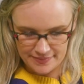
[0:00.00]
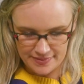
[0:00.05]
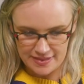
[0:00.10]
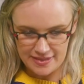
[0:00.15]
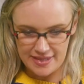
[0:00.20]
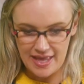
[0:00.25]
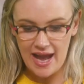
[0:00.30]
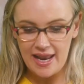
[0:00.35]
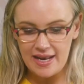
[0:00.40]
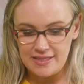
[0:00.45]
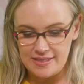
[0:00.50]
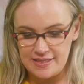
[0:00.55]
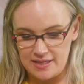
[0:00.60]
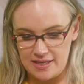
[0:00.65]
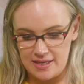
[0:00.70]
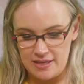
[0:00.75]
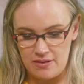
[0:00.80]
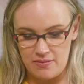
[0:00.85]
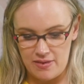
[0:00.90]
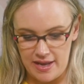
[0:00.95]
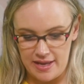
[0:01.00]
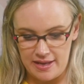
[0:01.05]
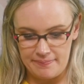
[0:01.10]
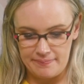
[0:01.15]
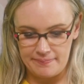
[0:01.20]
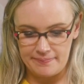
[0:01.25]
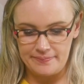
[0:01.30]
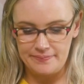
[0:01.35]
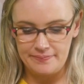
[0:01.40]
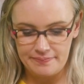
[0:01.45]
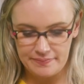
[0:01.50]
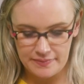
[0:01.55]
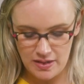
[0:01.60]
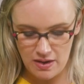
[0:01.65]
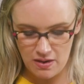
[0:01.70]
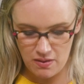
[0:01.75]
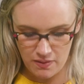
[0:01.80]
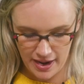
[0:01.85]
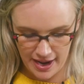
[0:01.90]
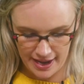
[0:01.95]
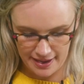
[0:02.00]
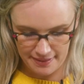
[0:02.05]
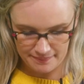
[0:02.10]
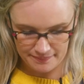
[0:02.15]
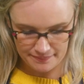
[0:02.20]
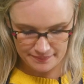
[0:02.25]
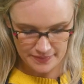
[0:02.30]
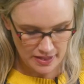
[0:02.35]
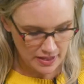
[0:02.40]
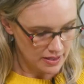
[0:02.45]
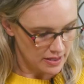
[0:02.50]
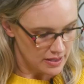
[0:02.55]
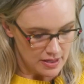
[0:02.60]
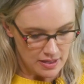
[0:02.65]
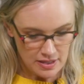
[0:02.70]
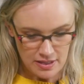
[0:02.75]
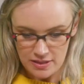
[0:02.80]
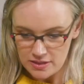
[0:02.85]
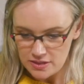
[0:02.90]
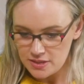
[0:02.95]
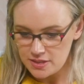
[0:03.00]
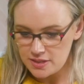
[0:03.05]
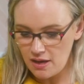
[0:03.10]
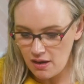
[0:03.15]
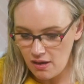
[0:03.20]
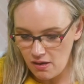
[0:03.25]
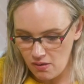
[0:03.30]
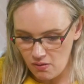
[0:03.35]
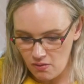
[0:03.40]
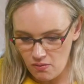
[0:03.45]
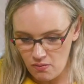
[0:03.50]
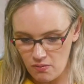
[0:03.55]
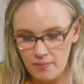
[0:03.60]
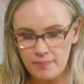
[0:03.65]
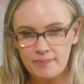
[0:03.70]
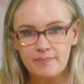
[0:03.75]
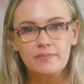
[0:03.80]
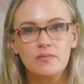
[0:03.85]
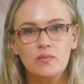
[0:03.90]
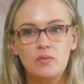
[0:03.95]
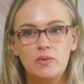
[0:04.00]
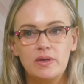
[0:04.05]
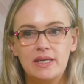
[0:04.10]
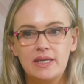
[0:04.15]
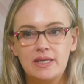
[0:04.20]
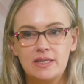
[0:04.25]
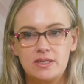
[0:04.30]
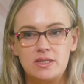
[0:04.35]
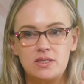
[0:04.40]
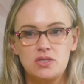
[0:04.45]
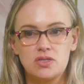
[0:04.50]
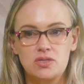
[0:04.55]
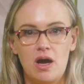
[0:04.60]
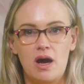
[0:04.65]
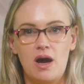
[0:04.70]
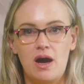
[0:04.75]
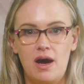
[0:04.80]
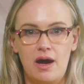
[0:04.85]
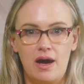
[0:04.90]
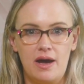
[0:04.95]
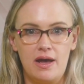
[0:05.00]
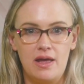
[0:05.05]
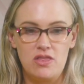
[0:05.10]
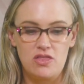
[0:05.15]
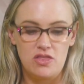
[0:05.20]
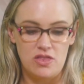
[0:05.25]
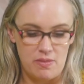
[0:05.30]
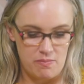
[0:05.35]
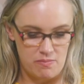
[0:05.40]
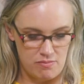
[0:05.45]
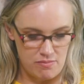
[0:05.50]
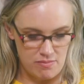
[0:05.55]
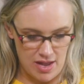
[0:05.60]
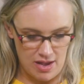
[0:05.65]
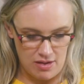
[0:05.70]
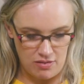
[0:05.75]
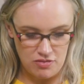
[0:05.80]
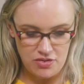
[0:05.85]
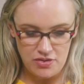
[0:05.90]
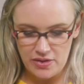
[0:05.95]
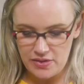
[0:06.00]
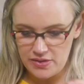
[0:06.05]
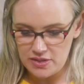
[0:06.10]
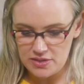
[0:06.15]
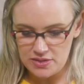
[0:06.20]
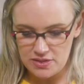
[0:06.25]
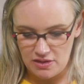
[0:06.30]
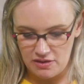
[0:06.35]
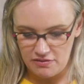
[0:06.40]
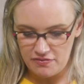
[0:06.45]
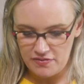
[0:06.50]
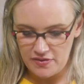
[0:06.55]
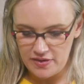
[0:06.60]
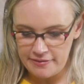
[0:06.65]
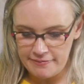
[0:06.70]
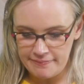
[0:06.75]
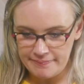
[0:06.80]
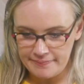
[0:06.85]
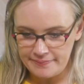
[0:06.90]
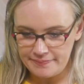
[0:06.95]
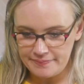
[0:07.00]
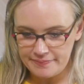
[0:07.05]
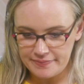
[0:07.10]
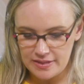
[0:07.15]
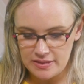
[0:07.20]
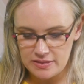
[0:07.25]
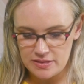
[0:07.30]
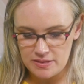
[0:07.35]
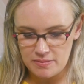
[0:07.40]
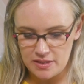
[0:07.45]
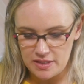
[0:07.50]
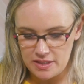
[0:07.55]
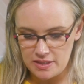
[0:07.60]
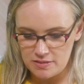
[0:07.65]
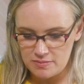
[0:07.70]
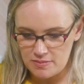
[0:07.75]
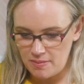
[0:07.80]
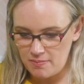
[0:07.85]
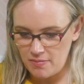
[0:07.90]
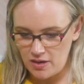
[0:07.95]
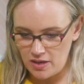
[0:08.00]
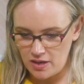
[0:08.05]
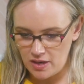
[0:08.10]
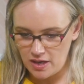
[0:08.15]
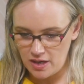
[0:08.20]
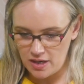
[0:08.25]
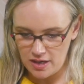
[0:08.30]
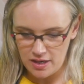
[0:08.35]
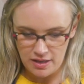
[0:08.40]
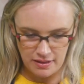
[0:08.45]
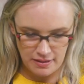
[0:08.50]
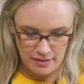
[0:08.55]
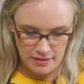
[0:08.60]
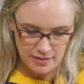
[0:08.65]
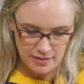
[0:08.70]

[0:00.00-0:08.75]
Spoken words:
That is looking great. Okay, so we need to draw the mouth on the dolphin. So I'm gonna use my marker